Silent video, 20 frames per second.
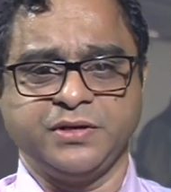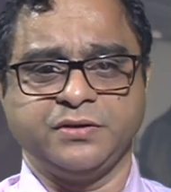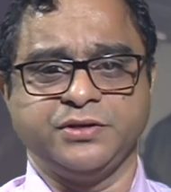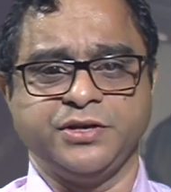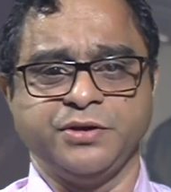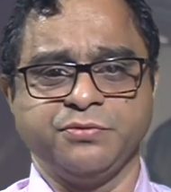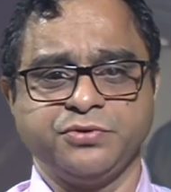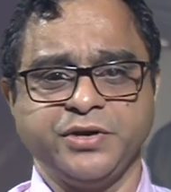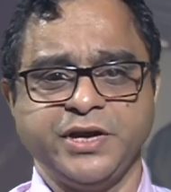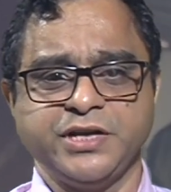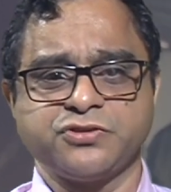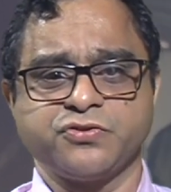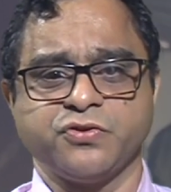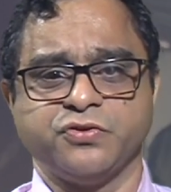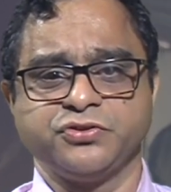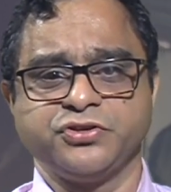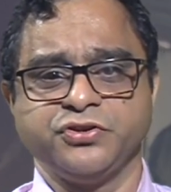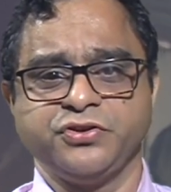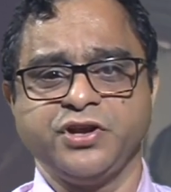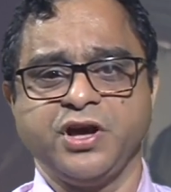Due to its
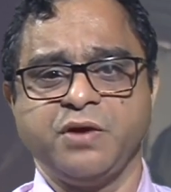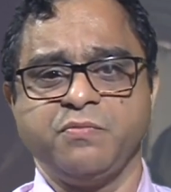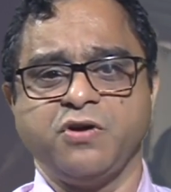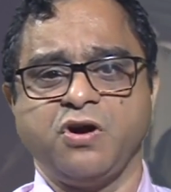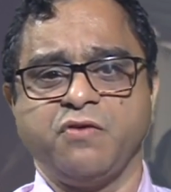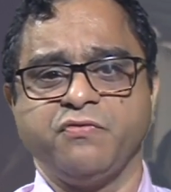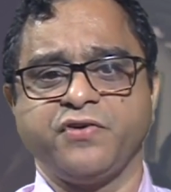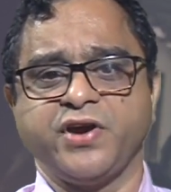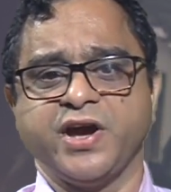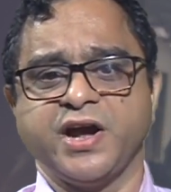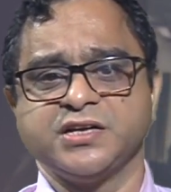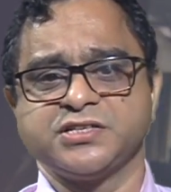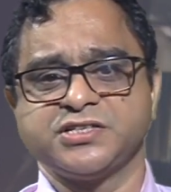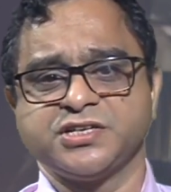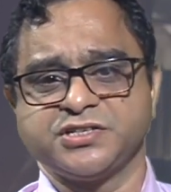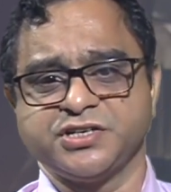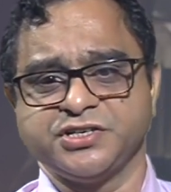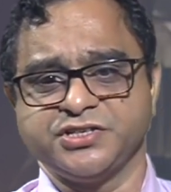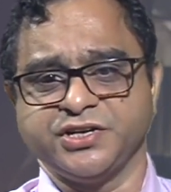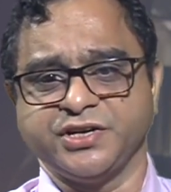continuum of care
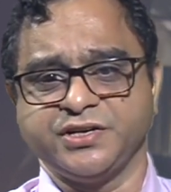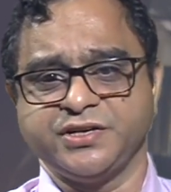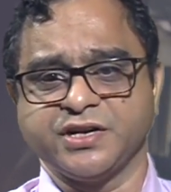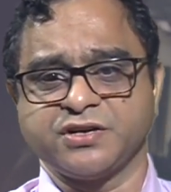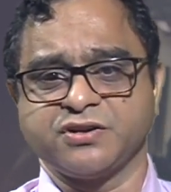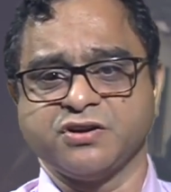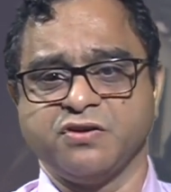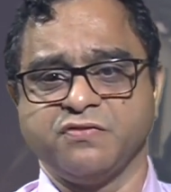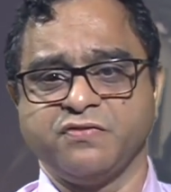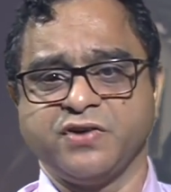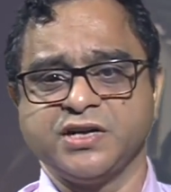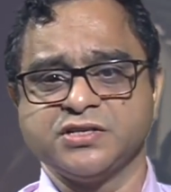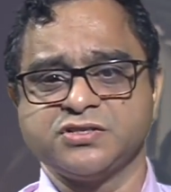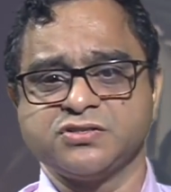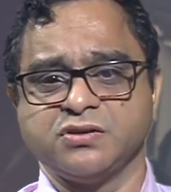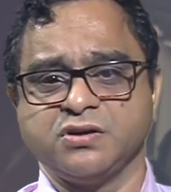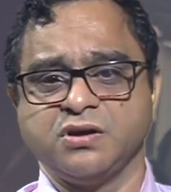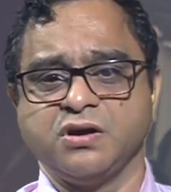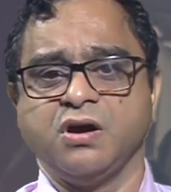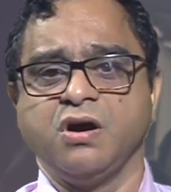strategy that covers
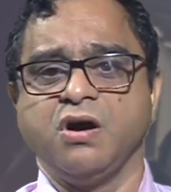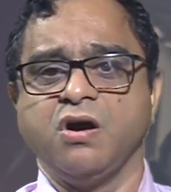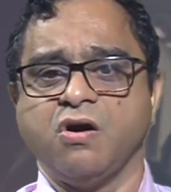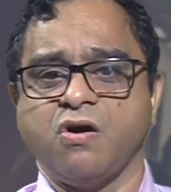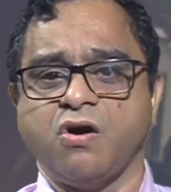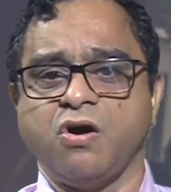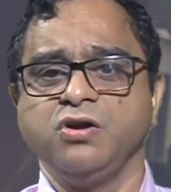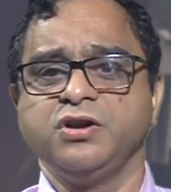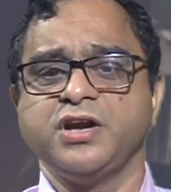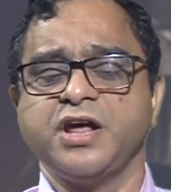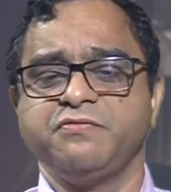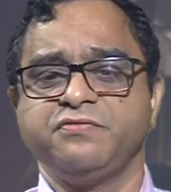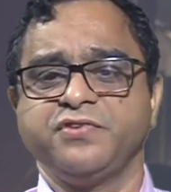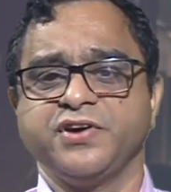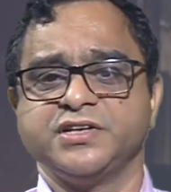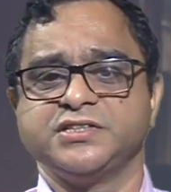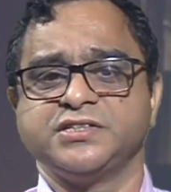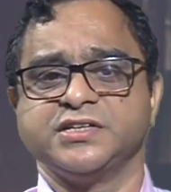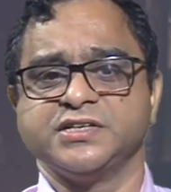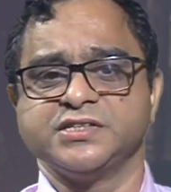all life
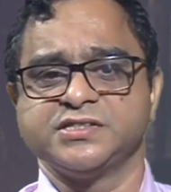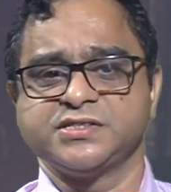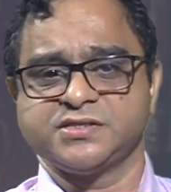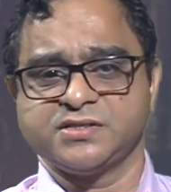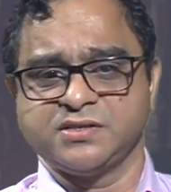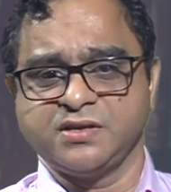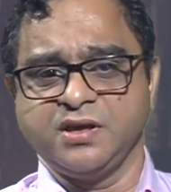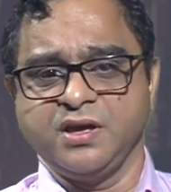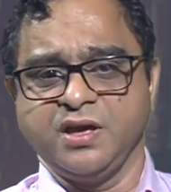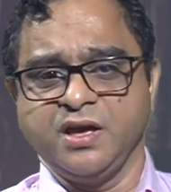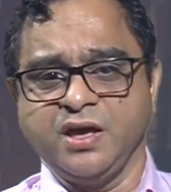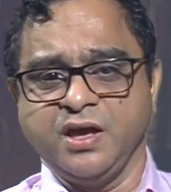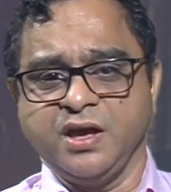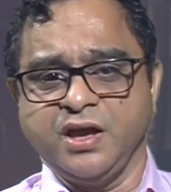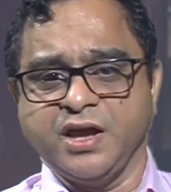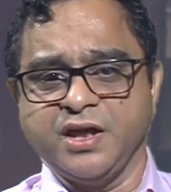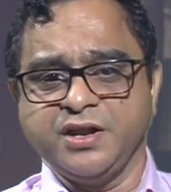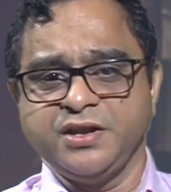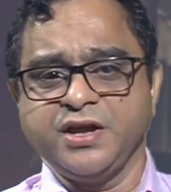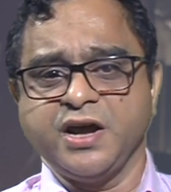phases,
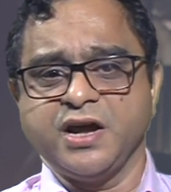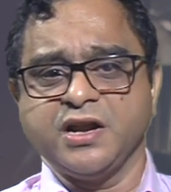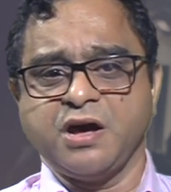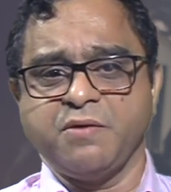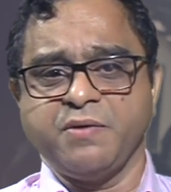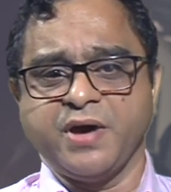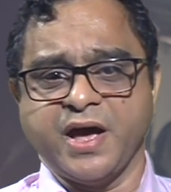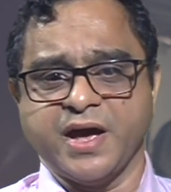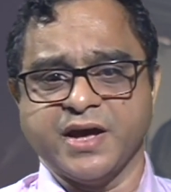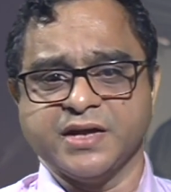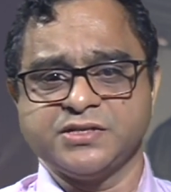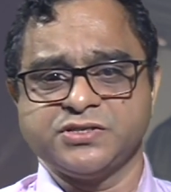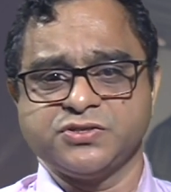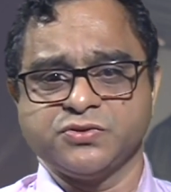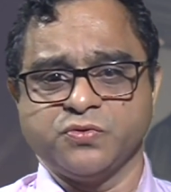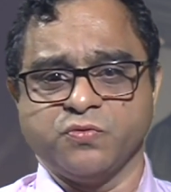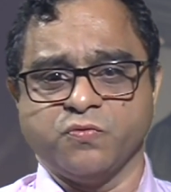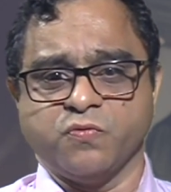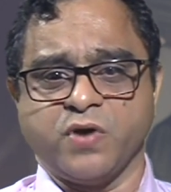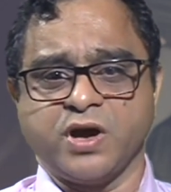India now has
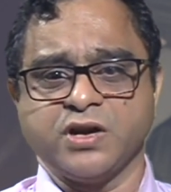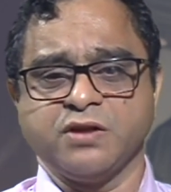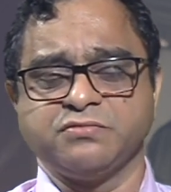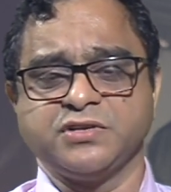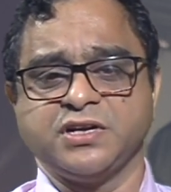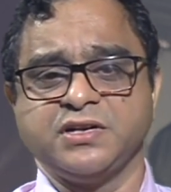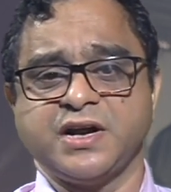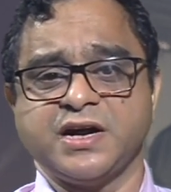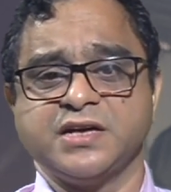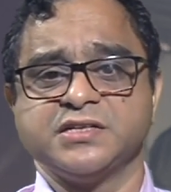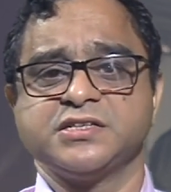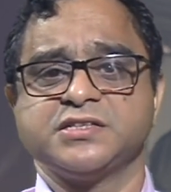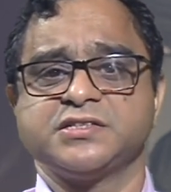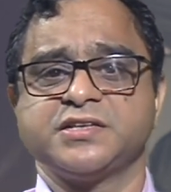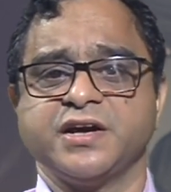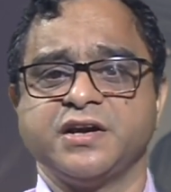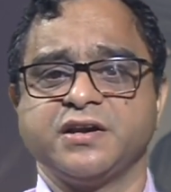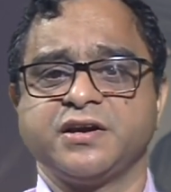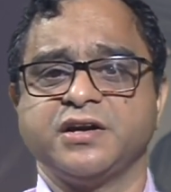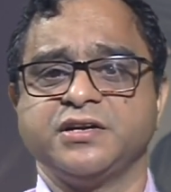one of the largest
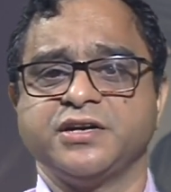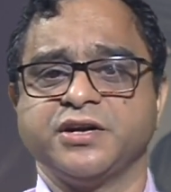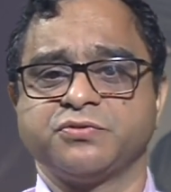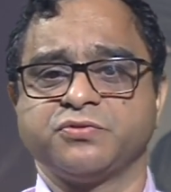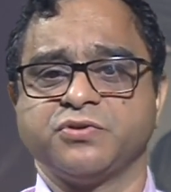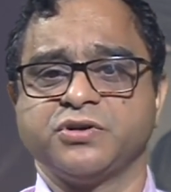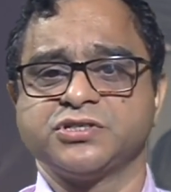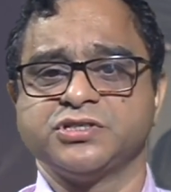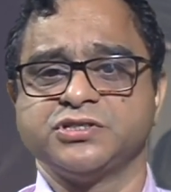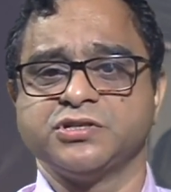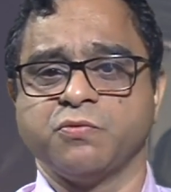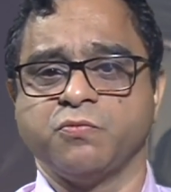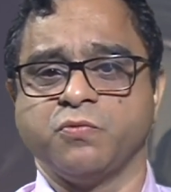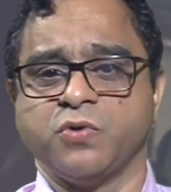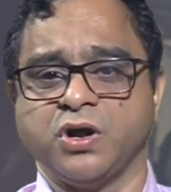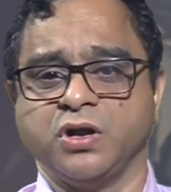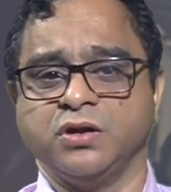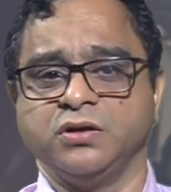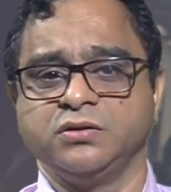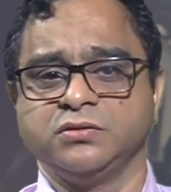healthcare networks in the
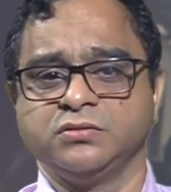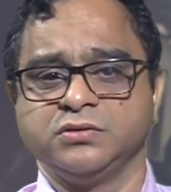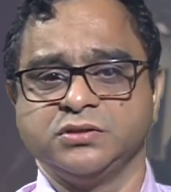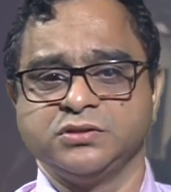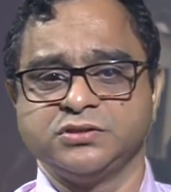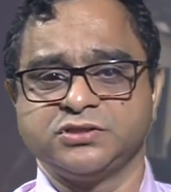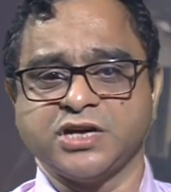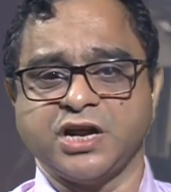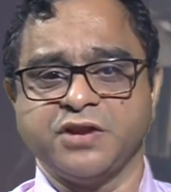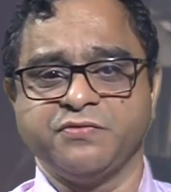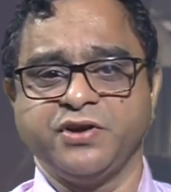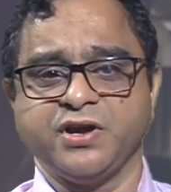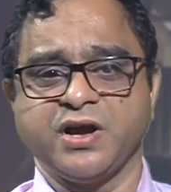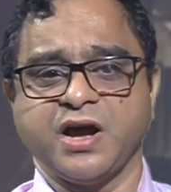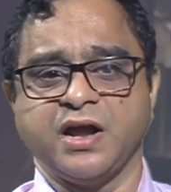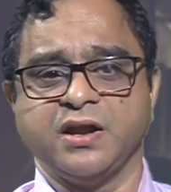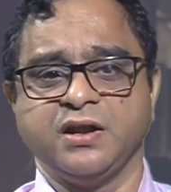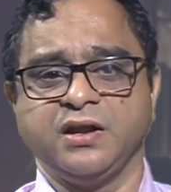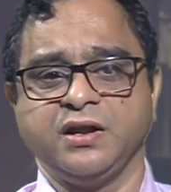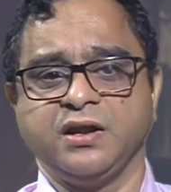world, serving
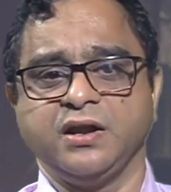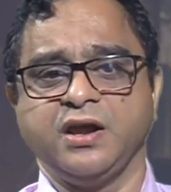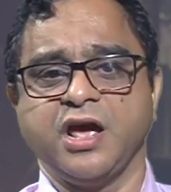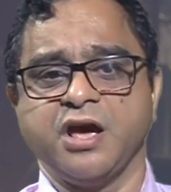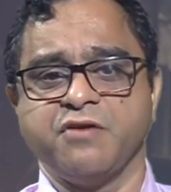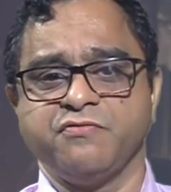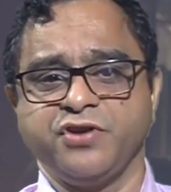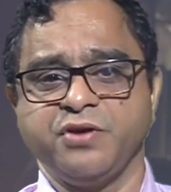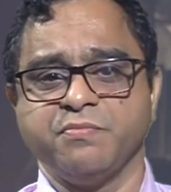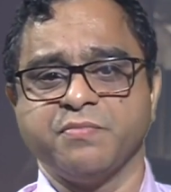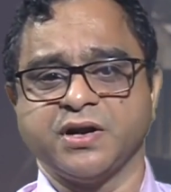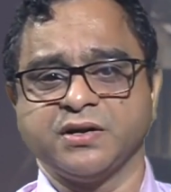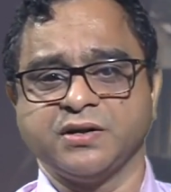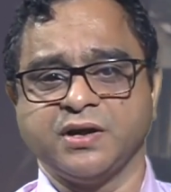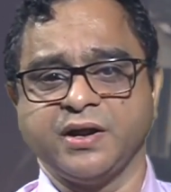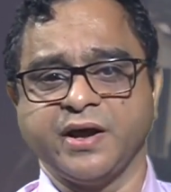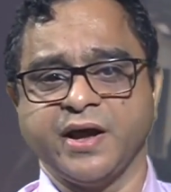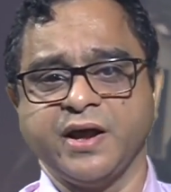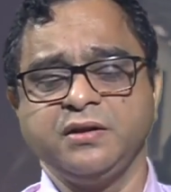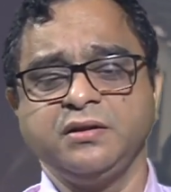every
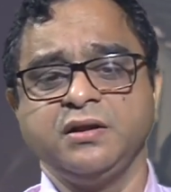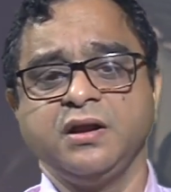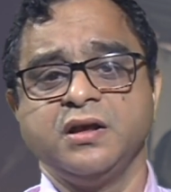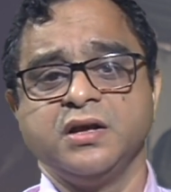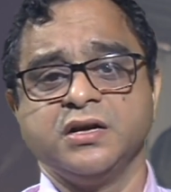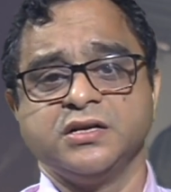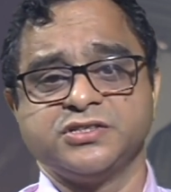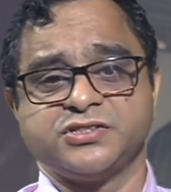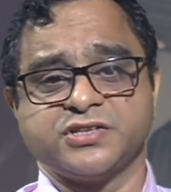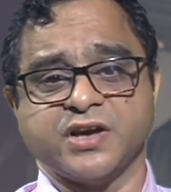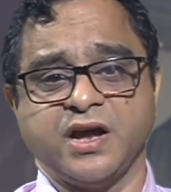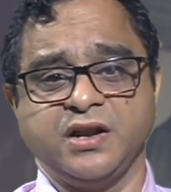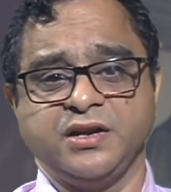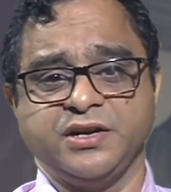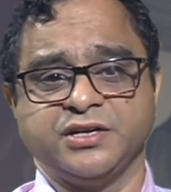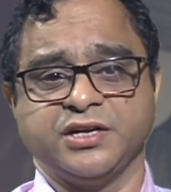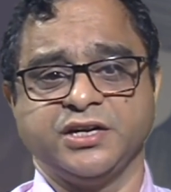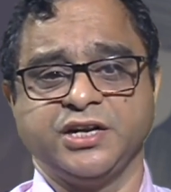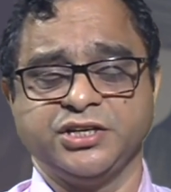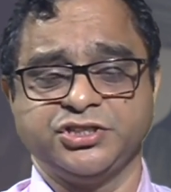mother and child
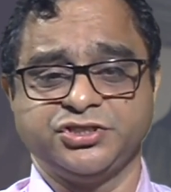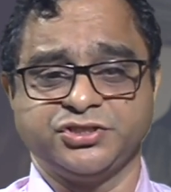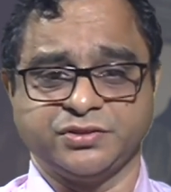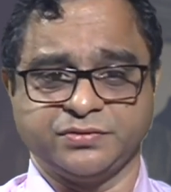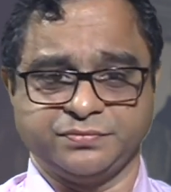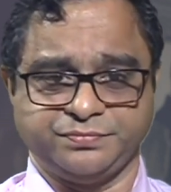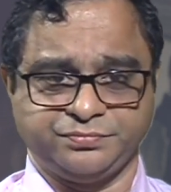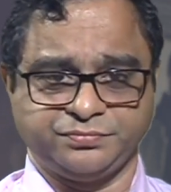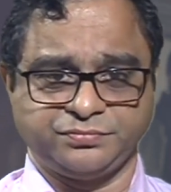in the nation.